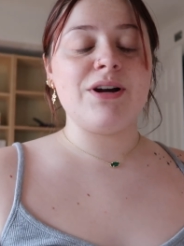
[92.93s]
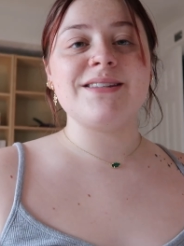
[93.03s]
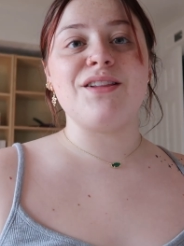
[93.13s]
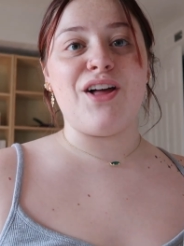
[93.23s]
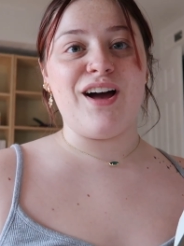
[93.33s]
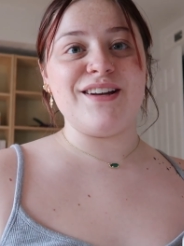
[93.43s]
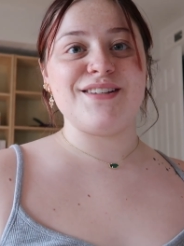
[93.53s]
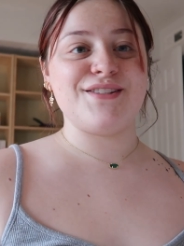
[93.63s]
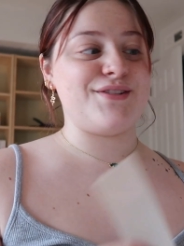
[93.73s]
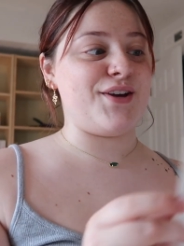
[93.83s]
book is a
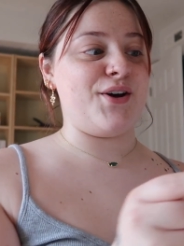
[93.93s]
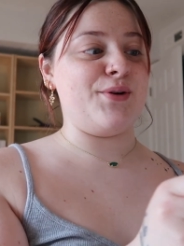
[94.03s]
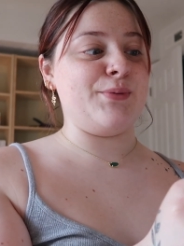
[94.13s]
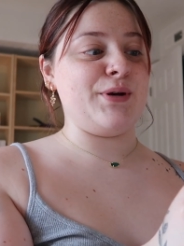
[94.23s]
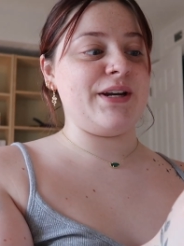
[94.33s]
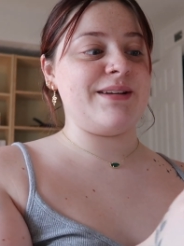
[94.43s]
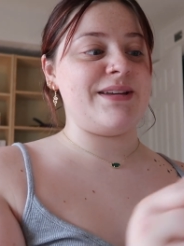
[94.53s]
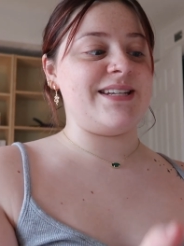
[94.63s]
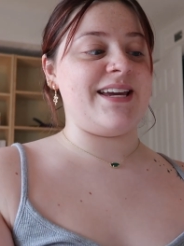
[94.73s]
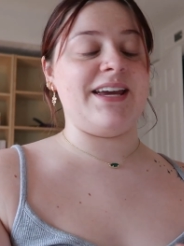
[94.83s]
lot, so we're gonna
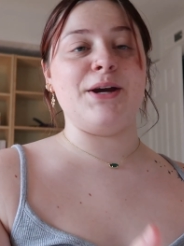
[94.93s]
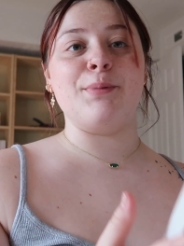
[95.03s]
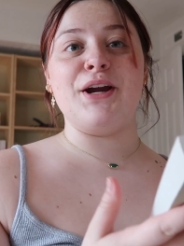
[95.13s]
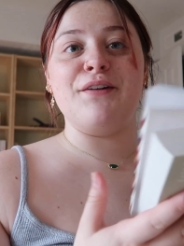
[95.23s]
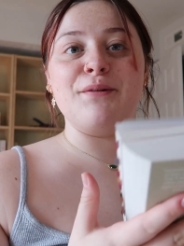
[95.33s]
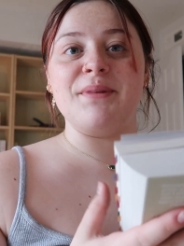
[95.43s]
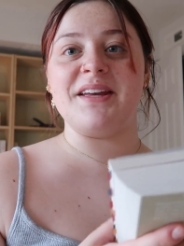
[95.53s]
be taking a break from